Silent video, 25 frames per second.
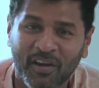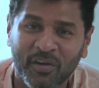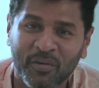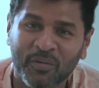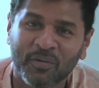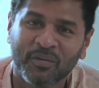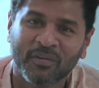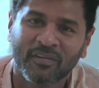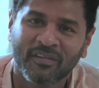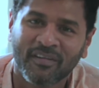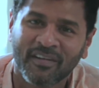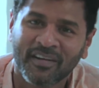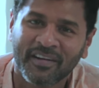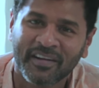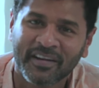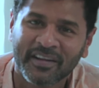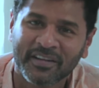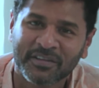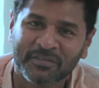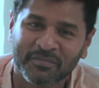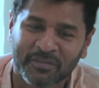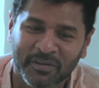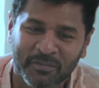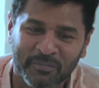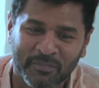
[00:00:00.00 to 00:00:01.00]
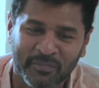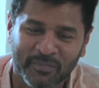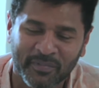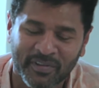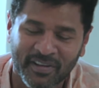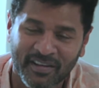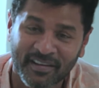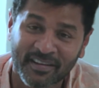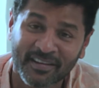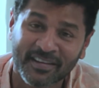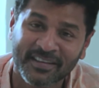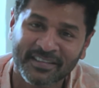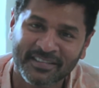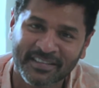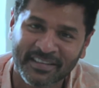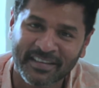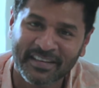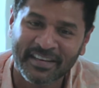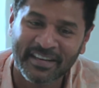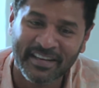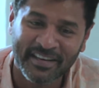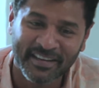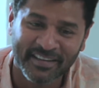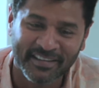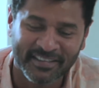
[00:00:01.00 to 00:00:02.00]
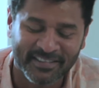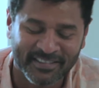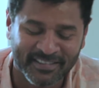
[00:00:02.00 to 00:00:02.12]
You all know God raised from years and